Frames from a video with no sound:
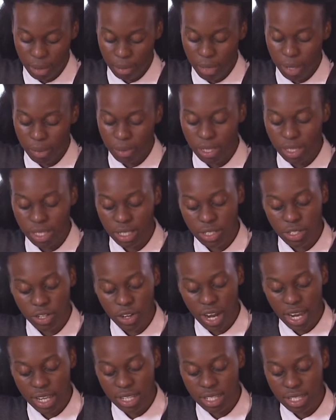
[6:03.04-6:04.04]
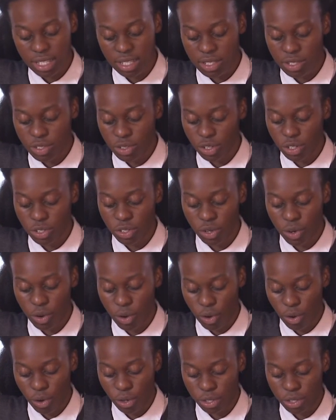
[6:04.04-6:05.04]
Maybe this crisis is not a
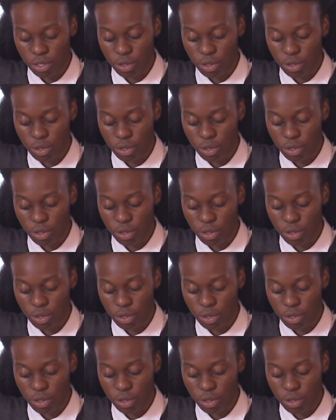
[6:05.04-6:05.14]
call